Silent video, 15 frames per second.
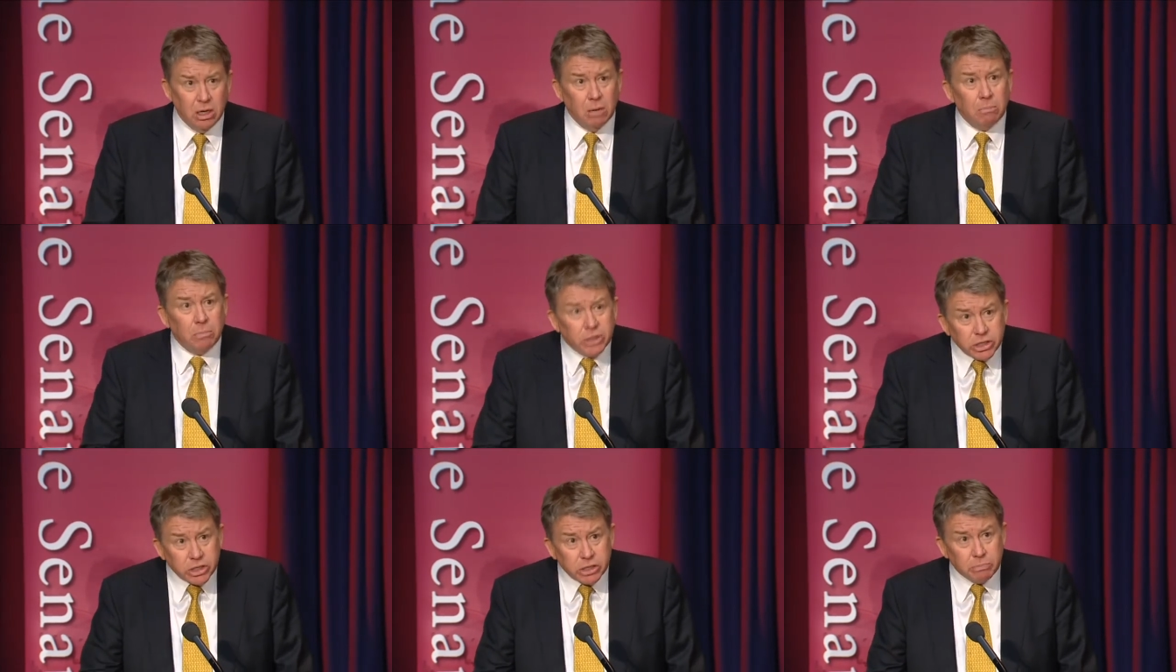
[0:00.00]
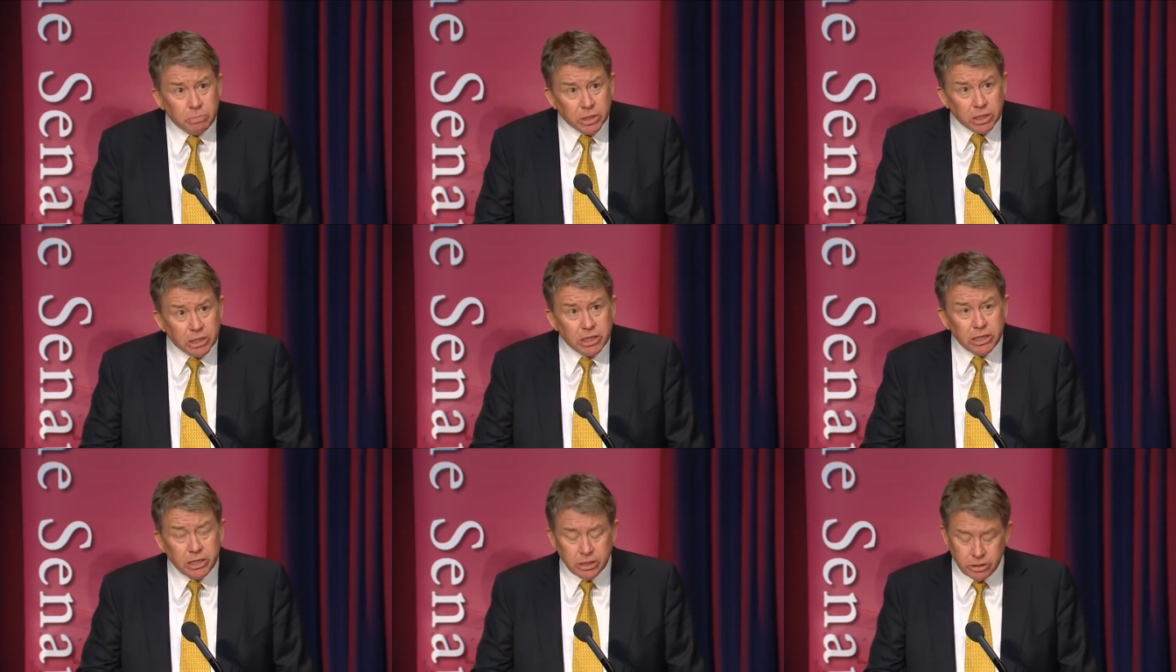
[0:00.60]
but its
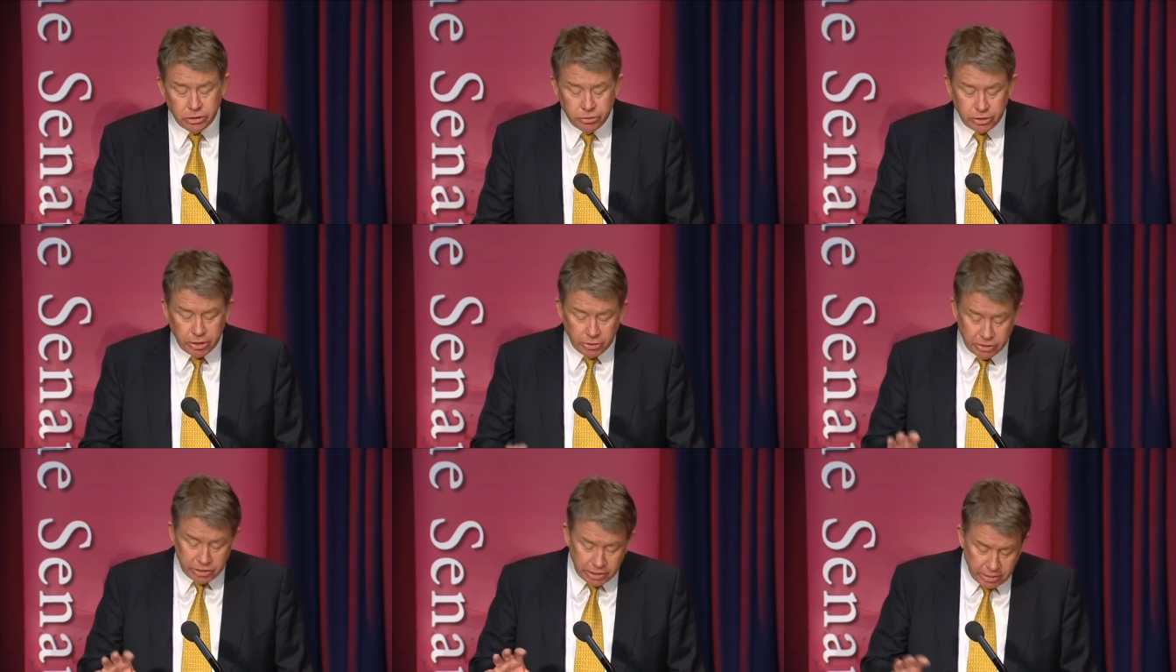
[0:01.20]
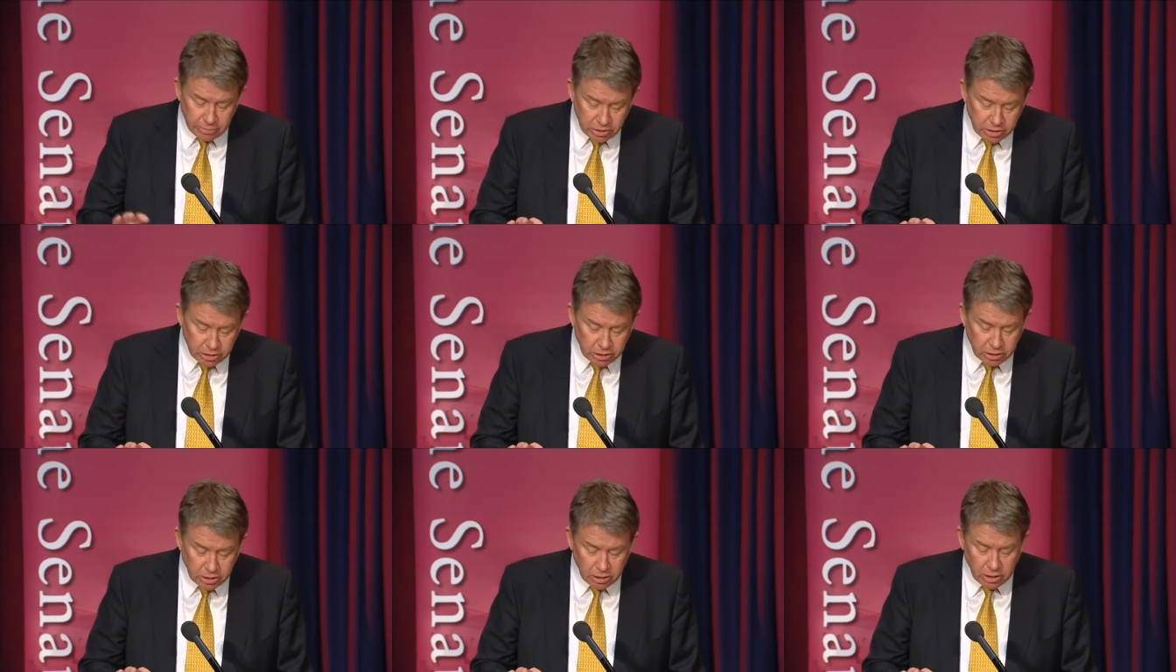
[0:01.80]
ability to do so is
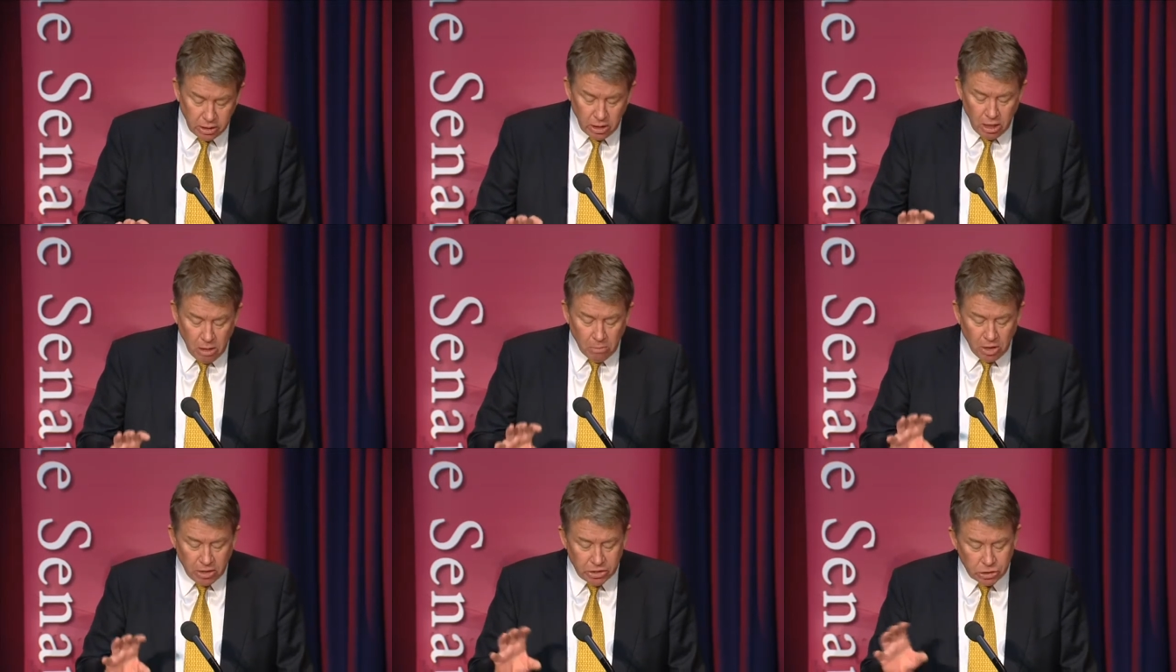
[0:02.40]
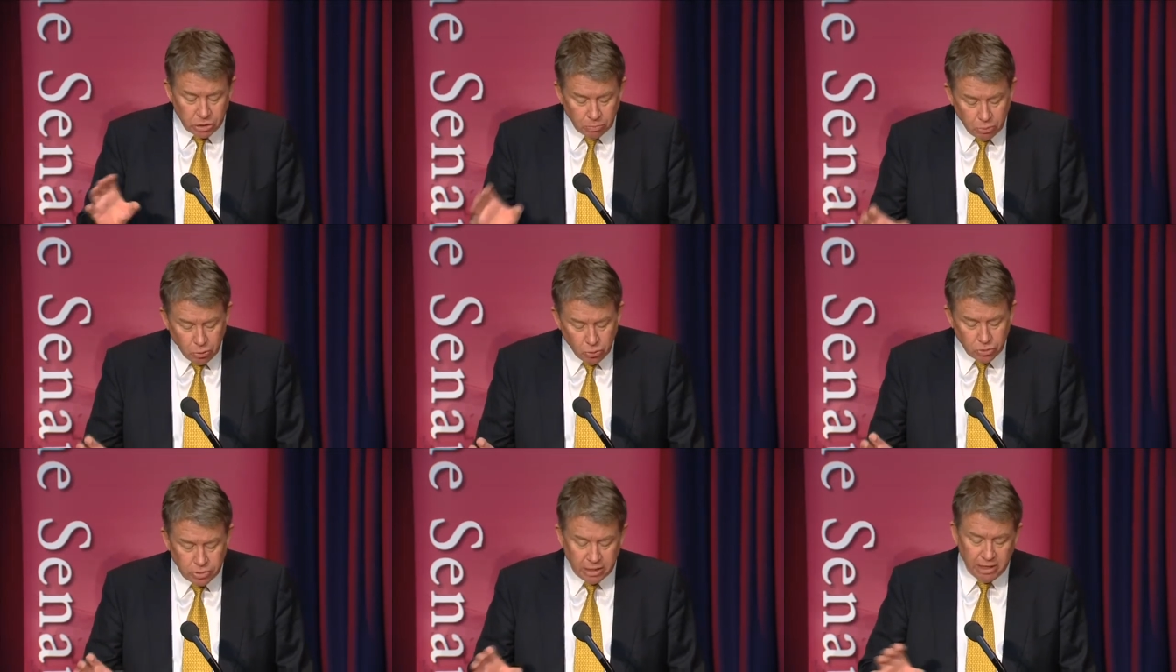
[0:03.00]
limited by the
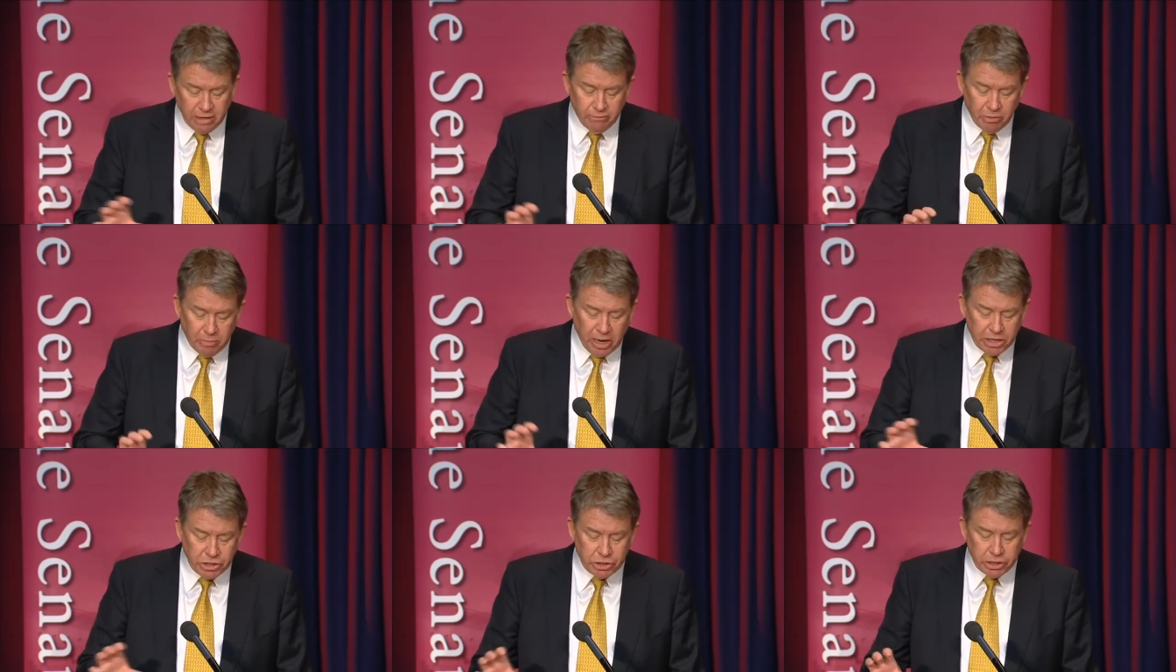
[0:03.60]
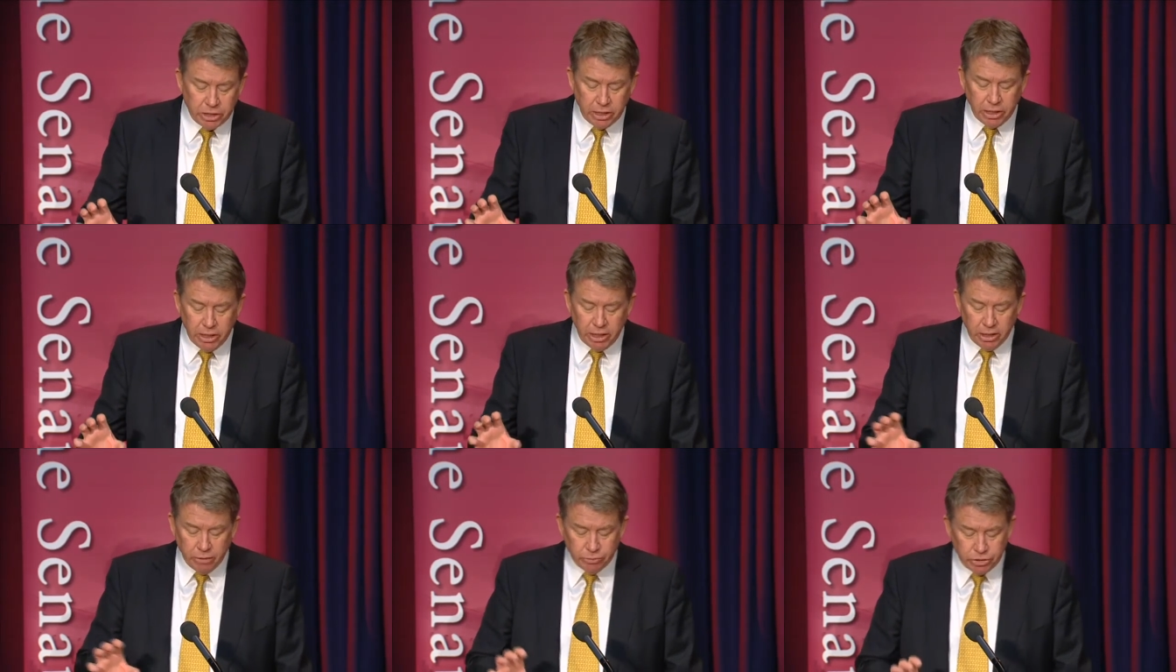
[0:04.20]
support and information
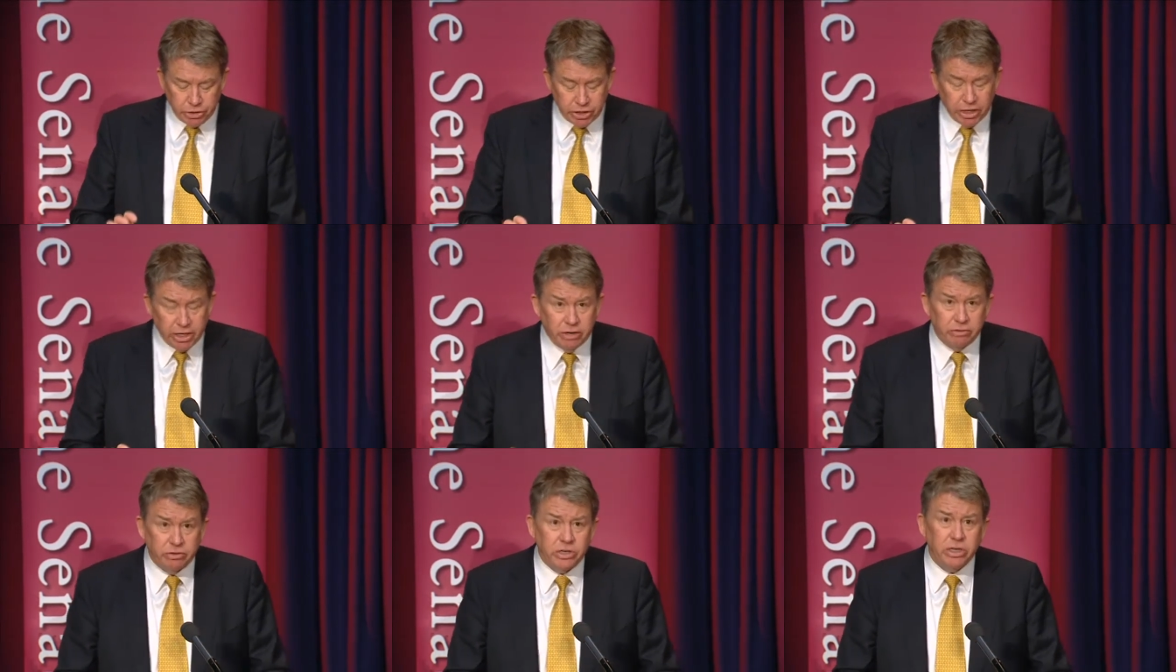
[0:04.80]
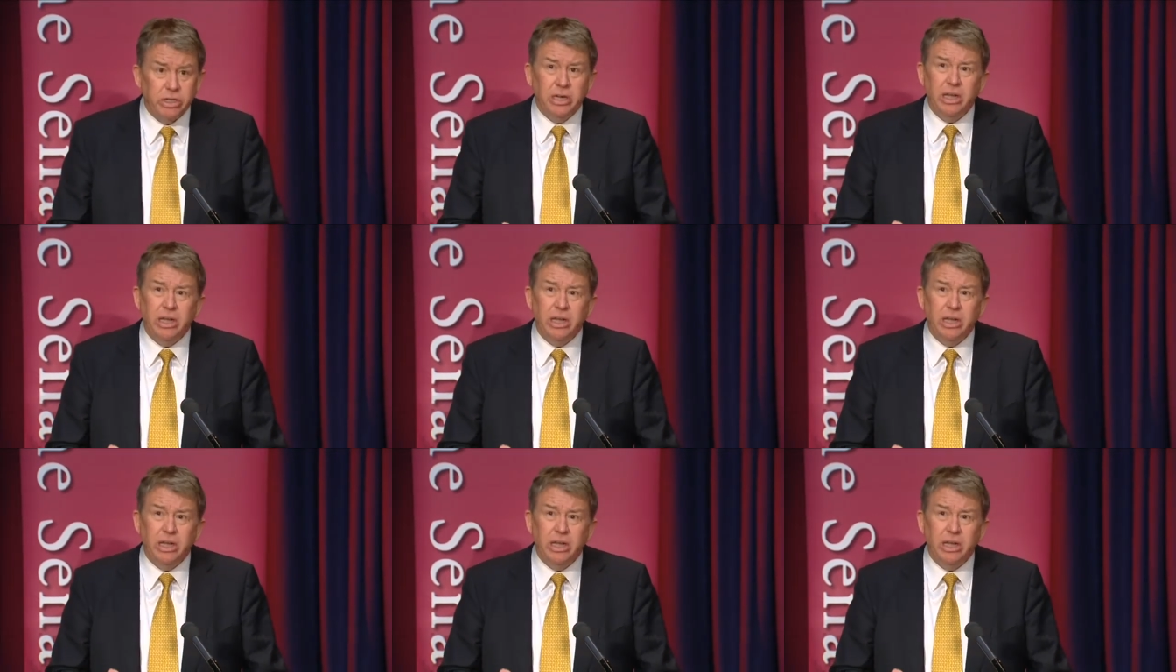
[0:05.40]
it receives.